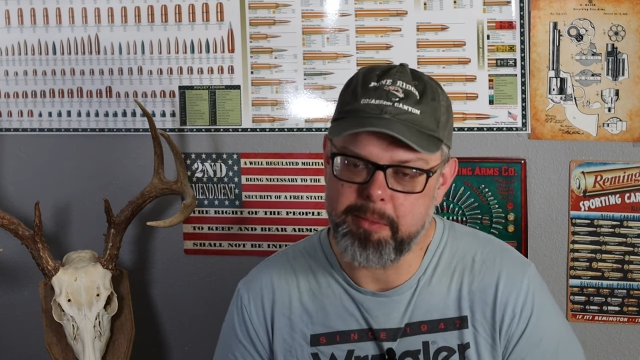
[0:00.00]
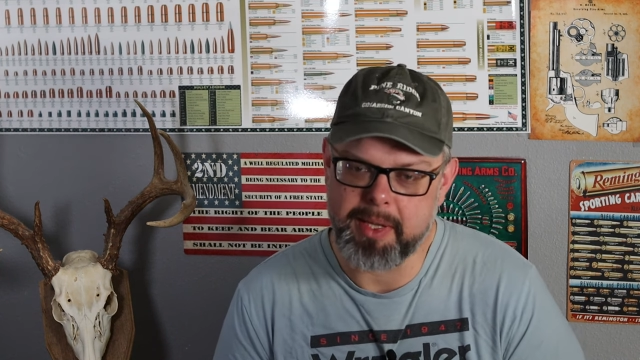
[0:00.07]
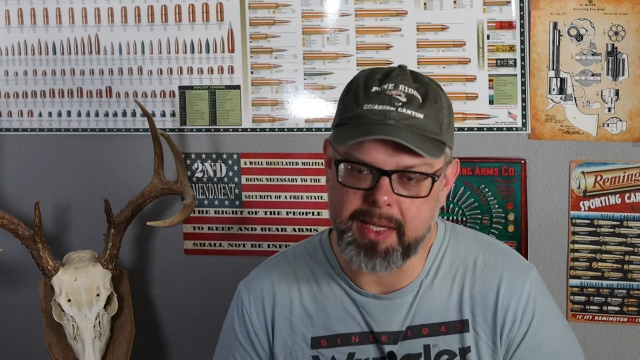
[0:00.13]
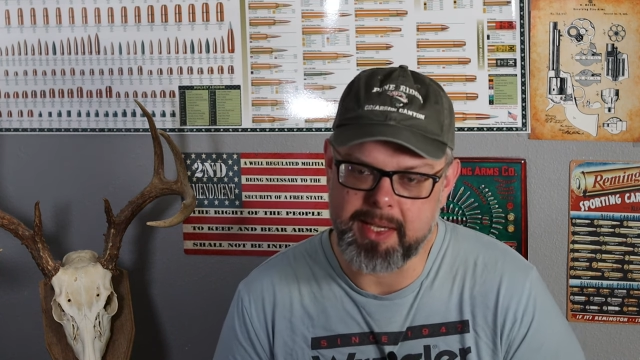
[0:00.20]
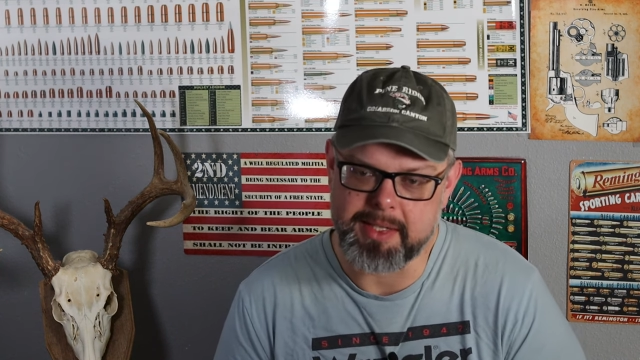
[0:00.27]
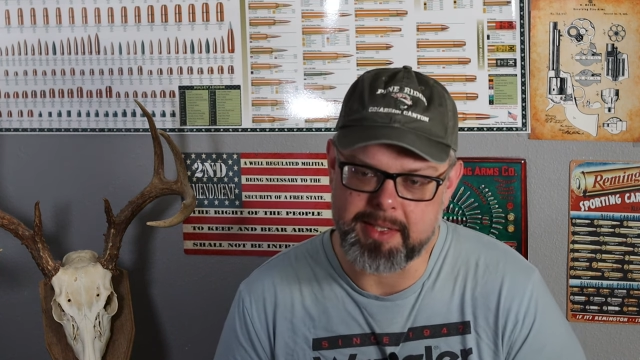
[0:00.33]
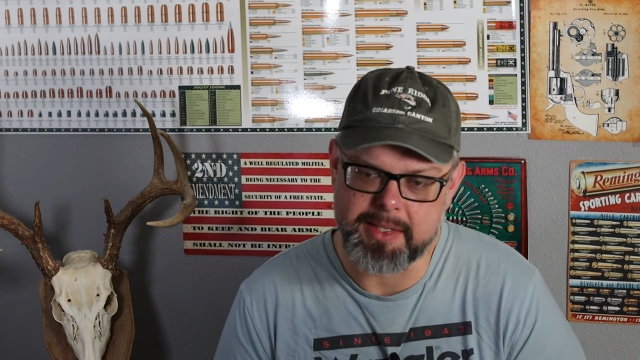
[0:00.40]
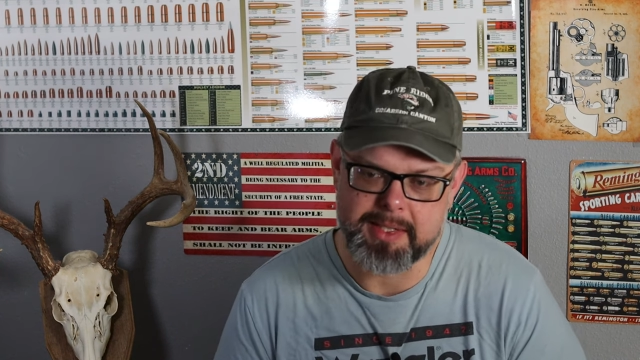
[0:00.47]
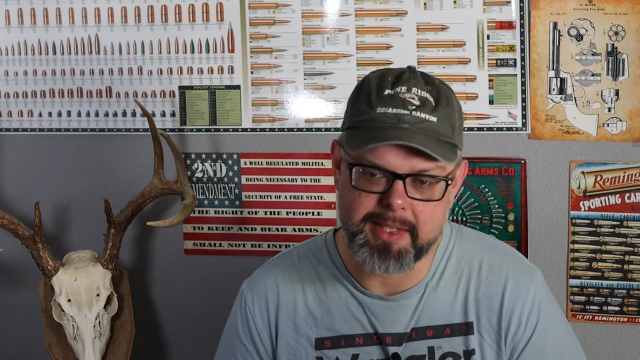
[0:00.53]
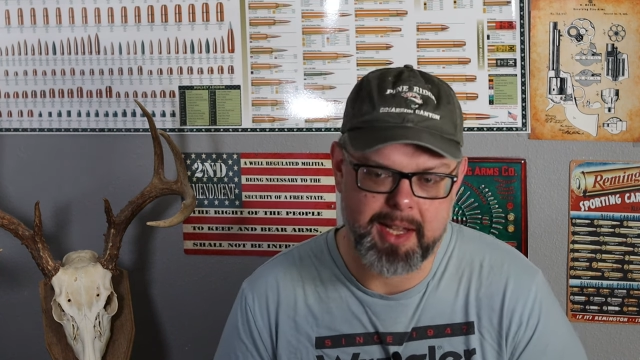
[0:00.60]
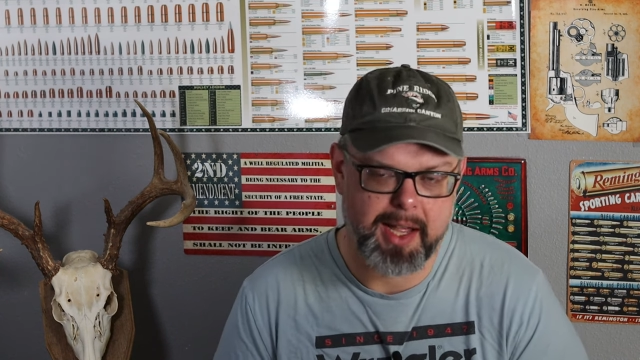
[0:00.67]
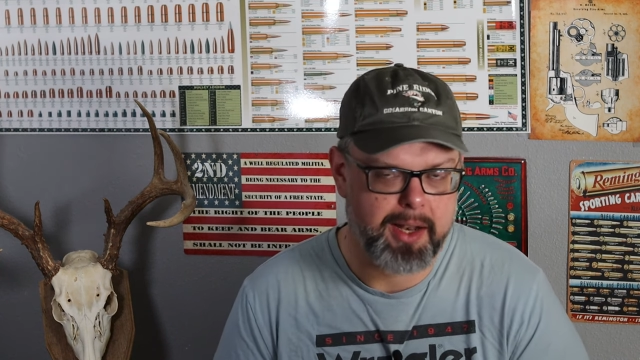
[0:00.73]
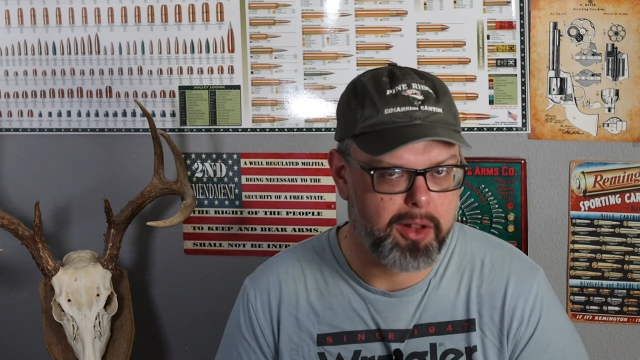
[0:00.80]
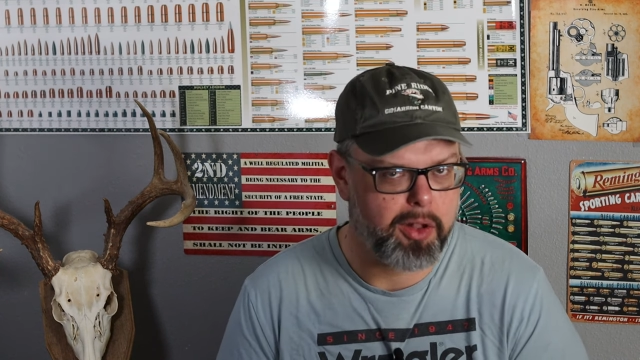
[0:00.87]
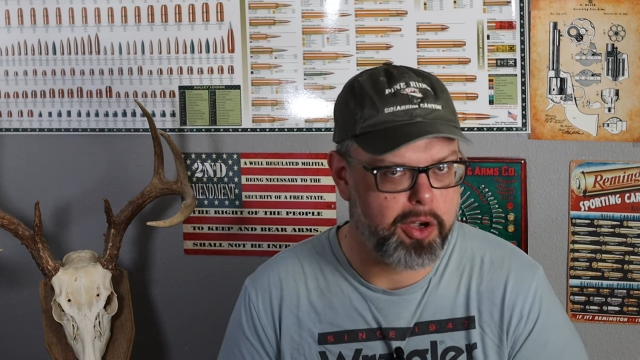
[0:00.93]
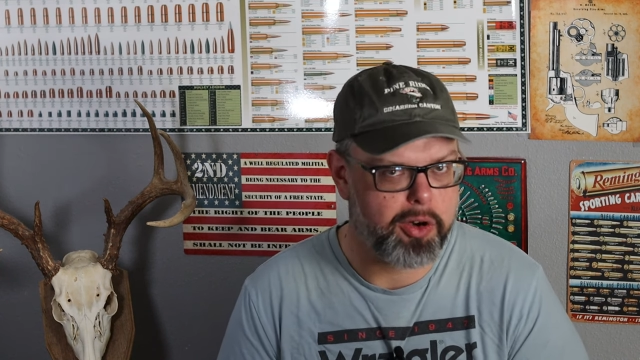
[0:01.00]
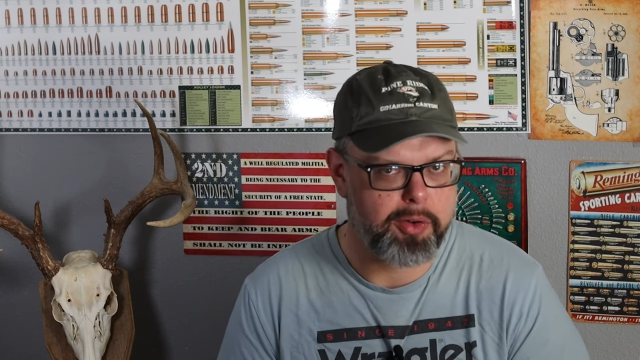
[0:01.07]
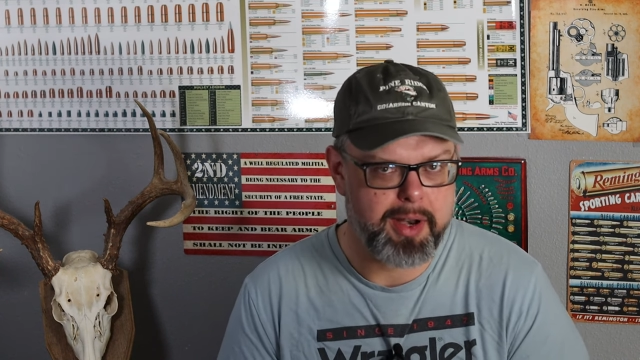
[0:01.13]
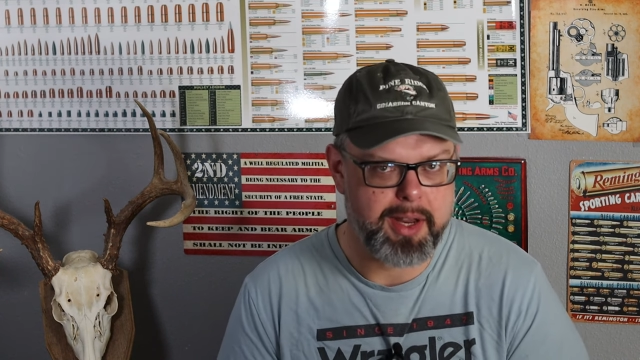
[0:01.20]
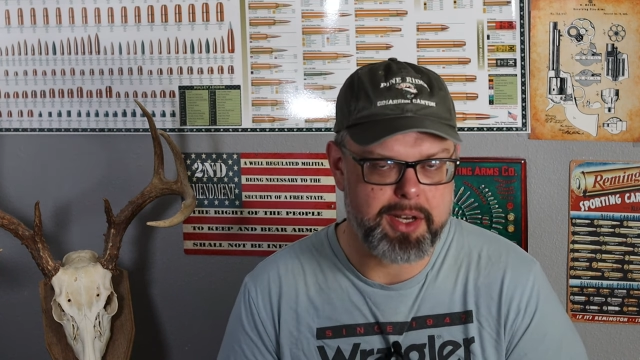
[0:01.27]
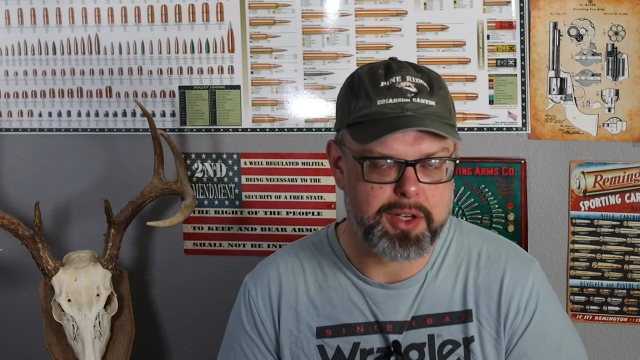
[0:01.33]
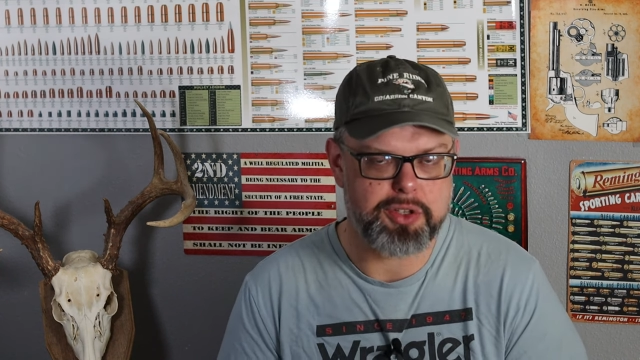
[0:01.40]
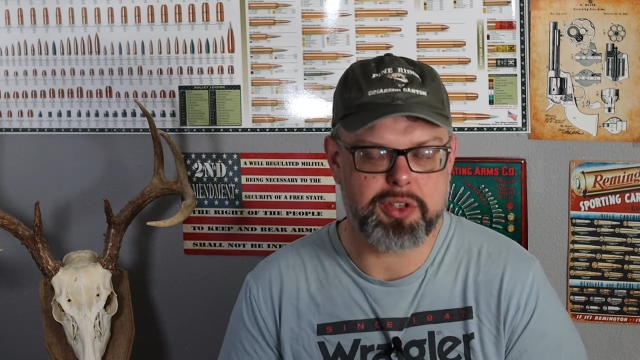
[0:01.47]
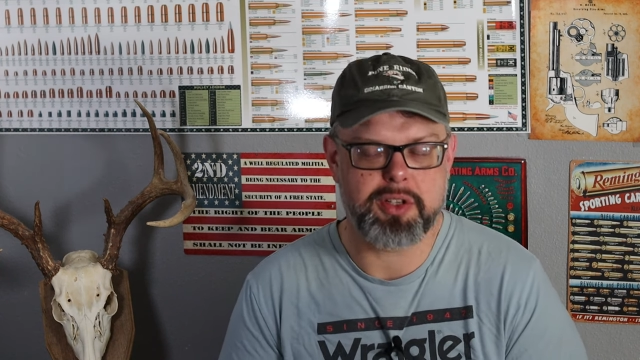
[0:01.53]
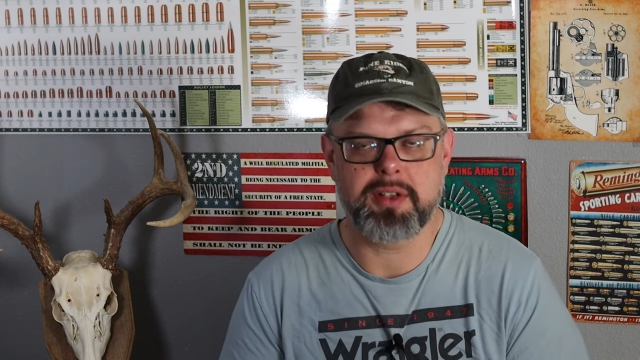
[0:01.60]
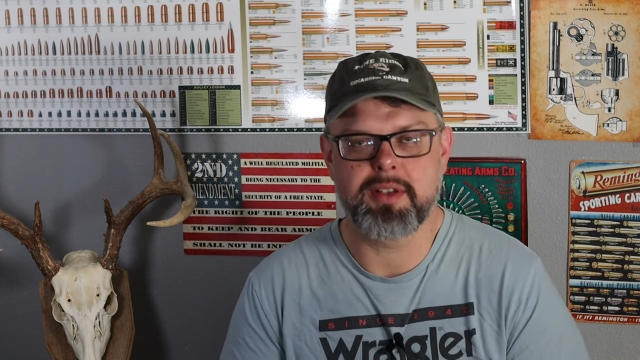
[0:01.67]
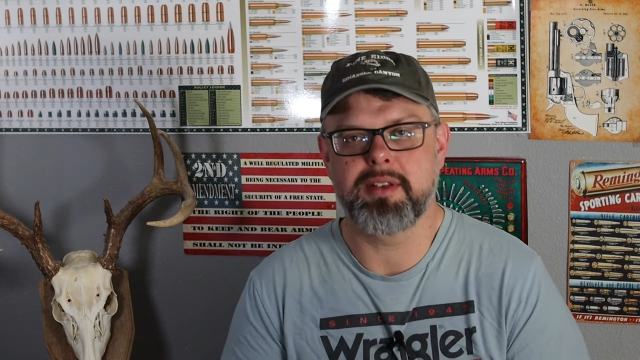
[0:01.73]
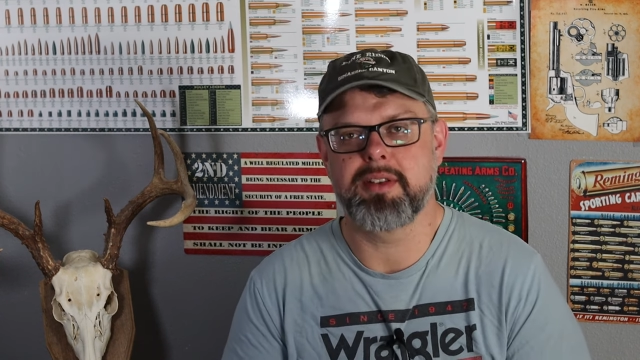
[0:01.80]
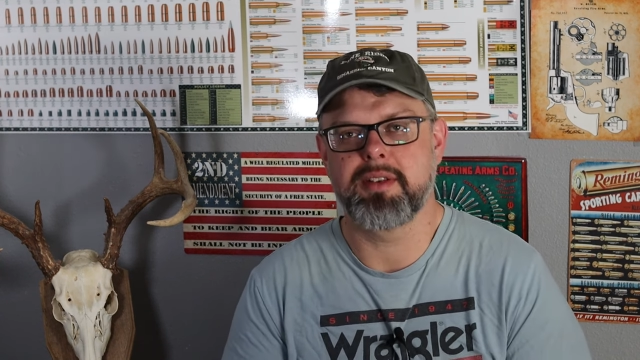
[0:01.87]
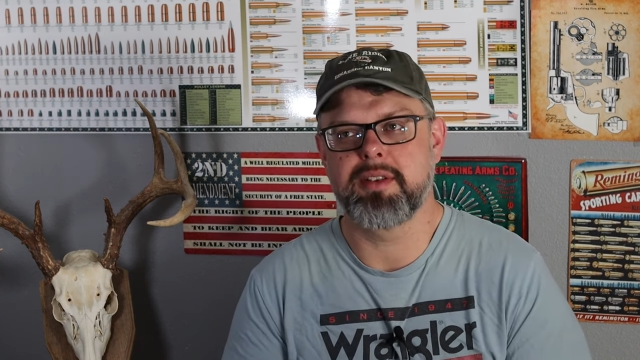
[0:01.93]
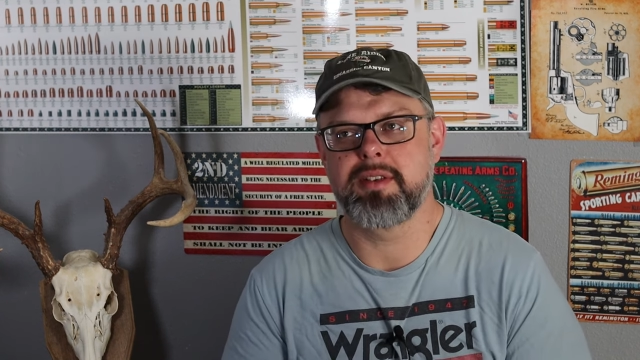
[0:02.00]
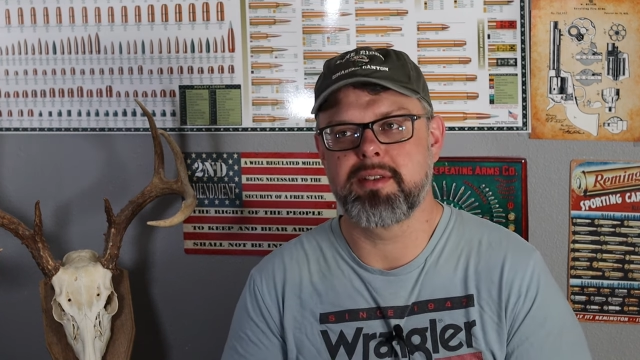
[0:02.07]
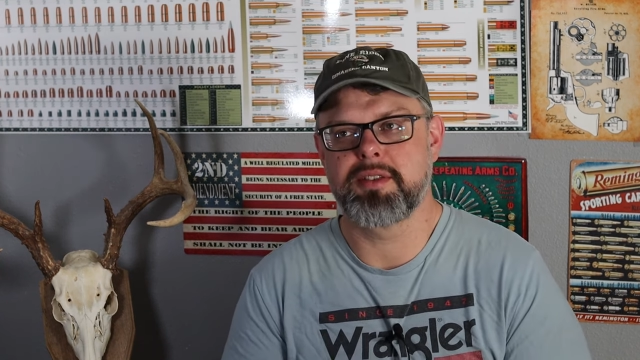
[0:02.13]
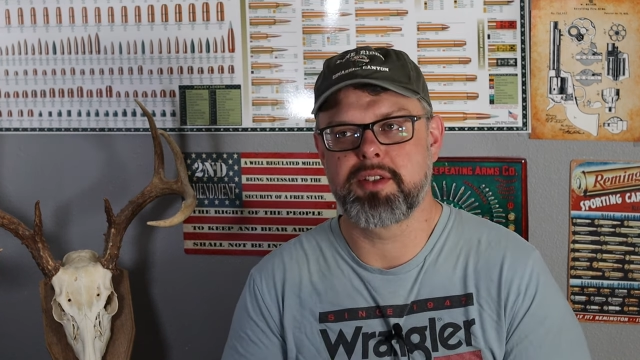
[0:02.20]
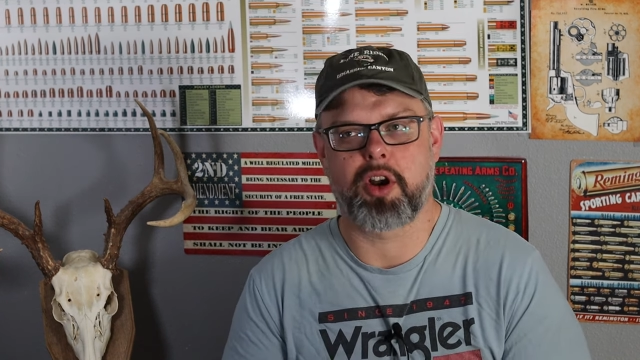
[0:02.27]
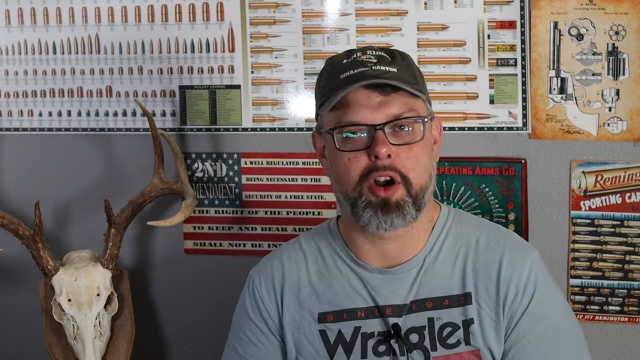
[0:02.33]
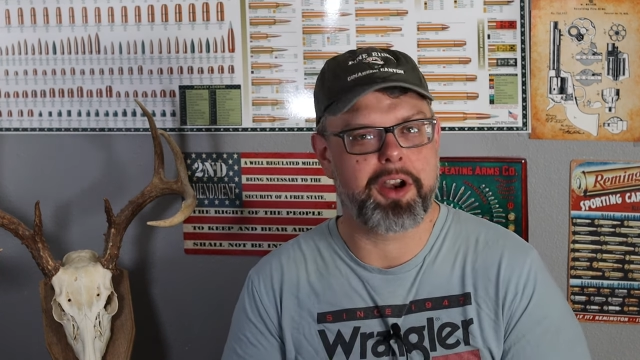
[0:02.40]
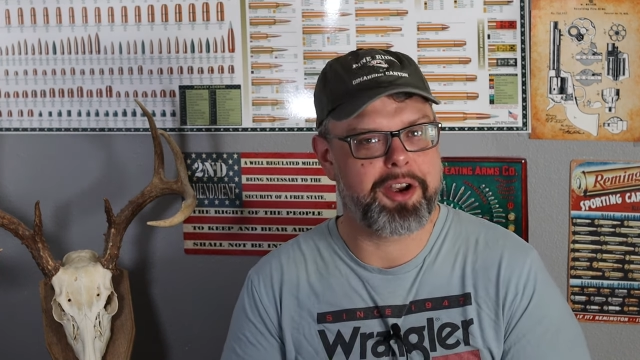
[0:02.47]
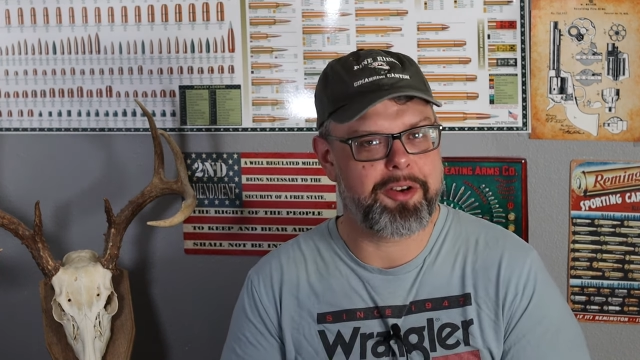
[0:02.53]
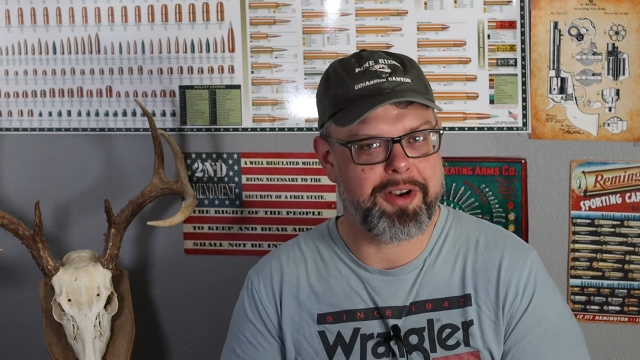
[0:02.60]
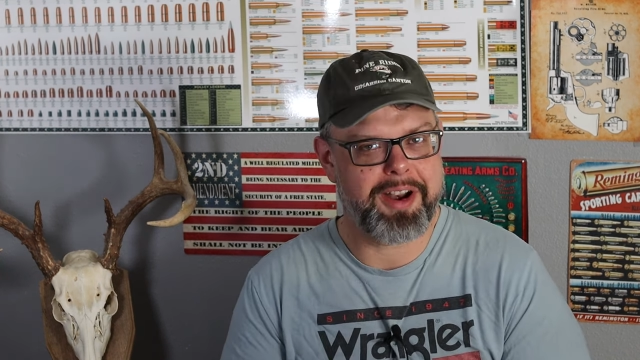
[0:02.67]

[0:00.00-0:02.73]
because it's not a long range target